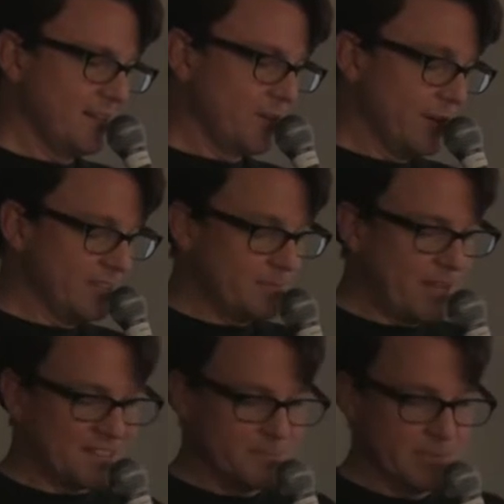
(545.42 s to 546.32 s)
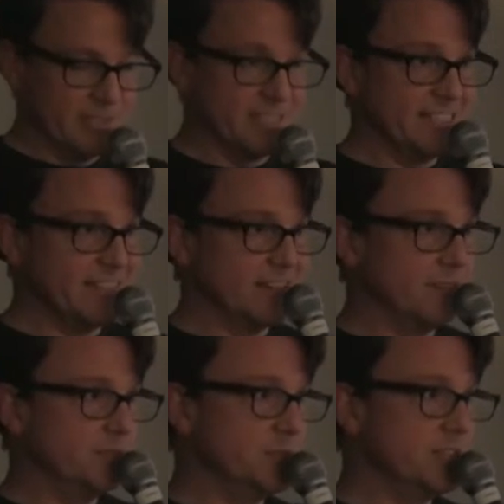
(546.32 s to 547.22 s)
create the possibility
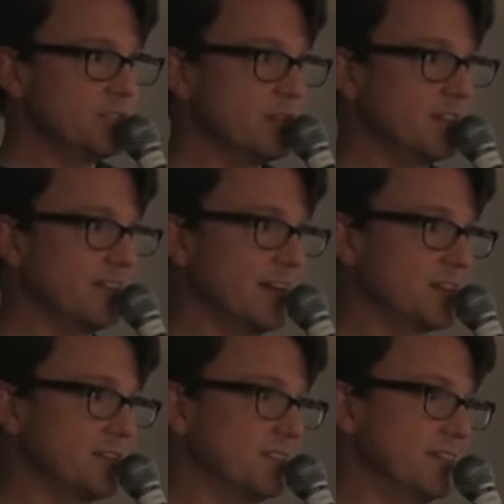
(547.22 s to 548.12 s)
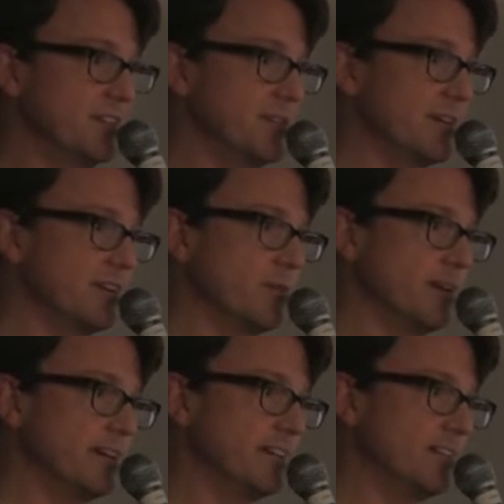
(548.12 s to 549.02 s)
of doing transactions in a new kind of way,